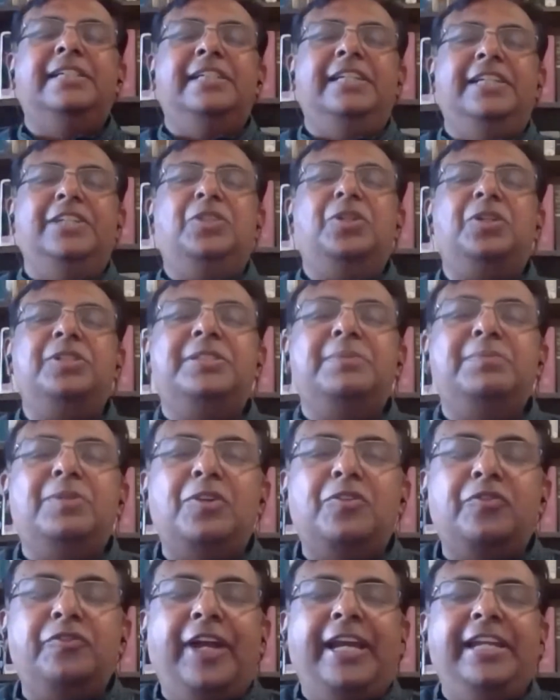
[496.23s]
He talks
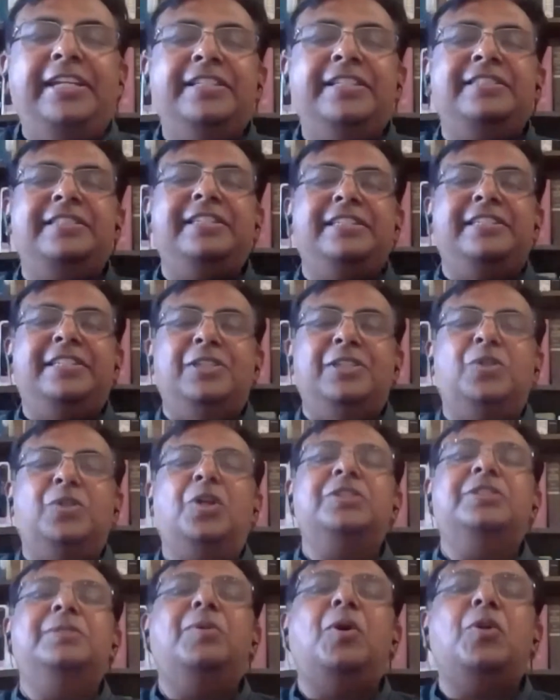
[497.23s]
about fantasies. He
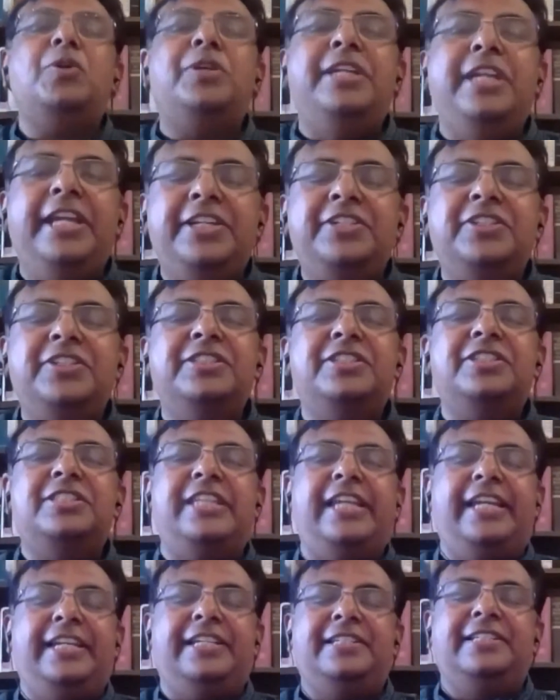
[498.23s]
talks about nation
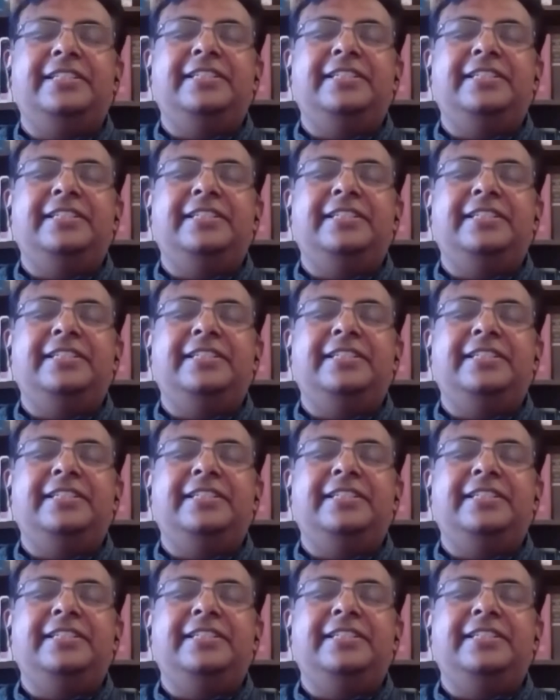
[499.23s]
state.